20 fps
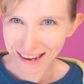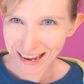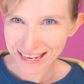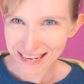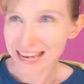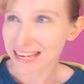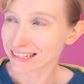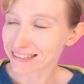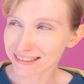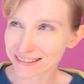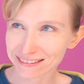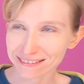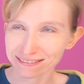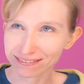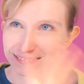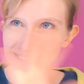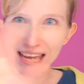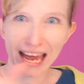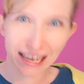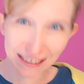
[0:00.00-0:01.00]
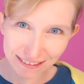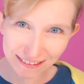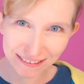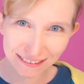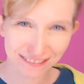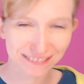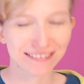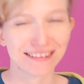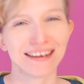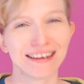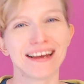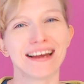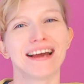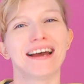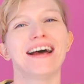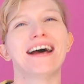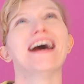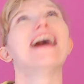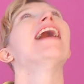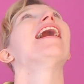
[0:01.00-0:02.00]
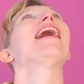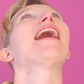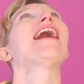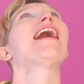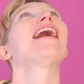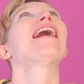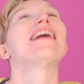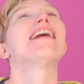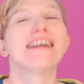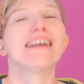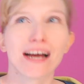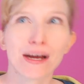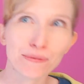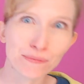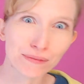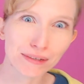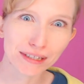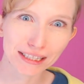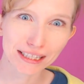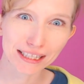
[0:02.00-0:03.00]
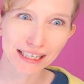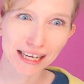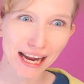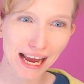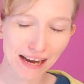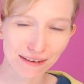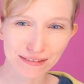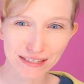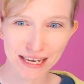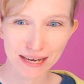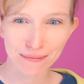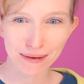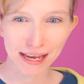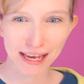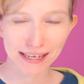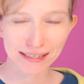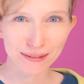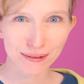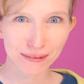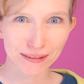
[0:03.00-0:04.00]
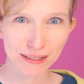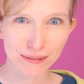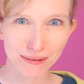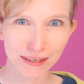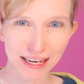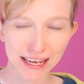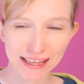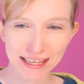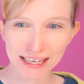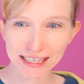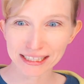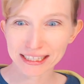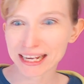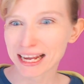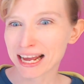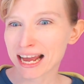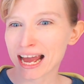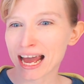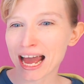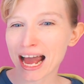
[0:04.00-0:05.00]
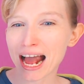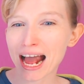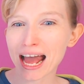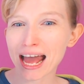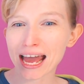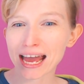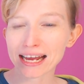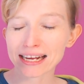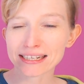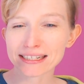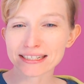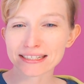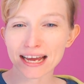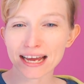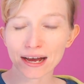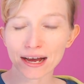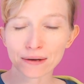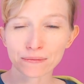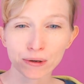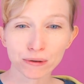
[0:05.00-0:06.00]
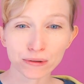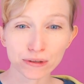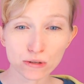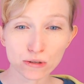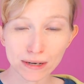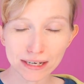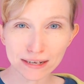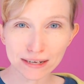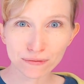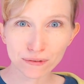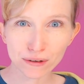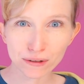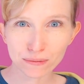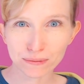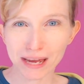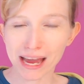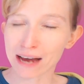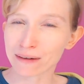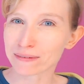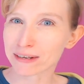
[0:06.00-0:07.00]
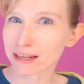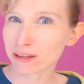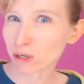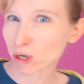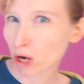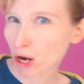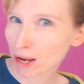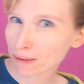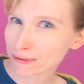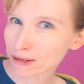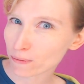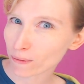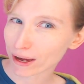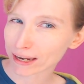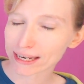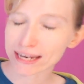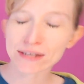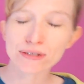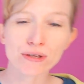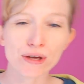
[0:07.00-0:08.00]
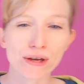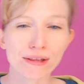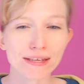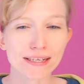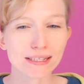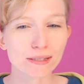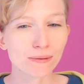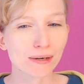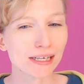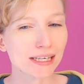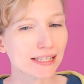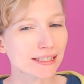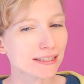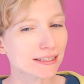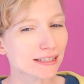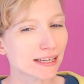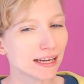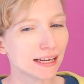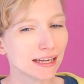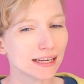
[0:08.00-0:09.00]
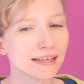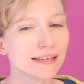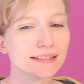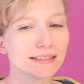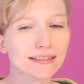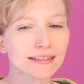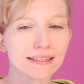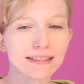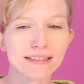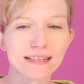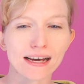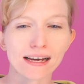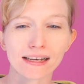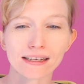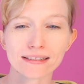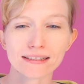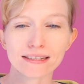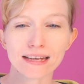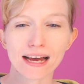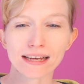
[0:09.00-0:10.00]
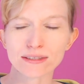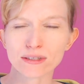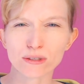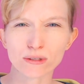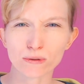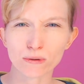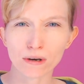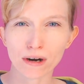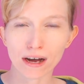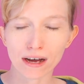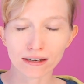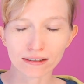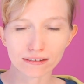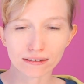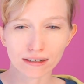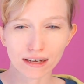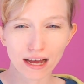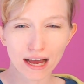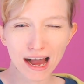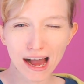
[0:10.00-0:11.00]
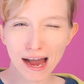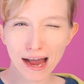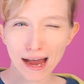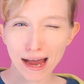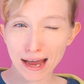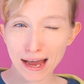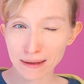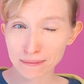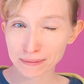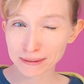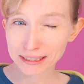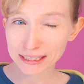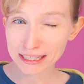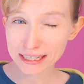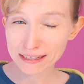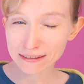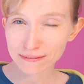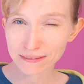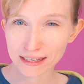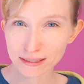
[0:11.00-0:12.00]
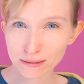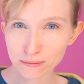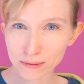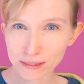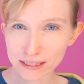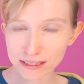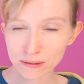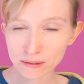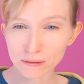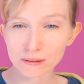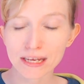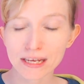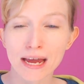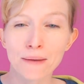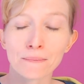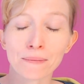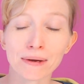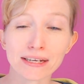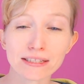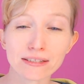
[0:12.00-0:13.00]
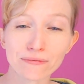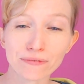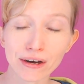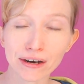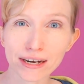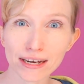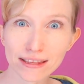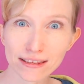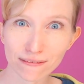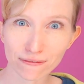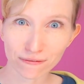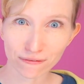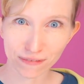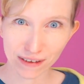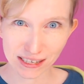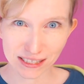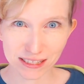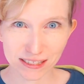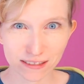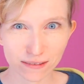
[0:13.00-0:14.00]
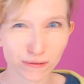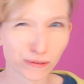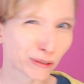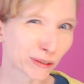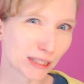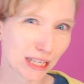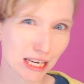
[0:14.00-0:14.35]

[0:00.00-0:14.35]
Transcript: yes, yes. I'm really gonna have to get my hands on this one, I think. And on the 24th, we have another Kirby one. So this one is the Stars Atsura, I believe that's what it's called, but it's very festival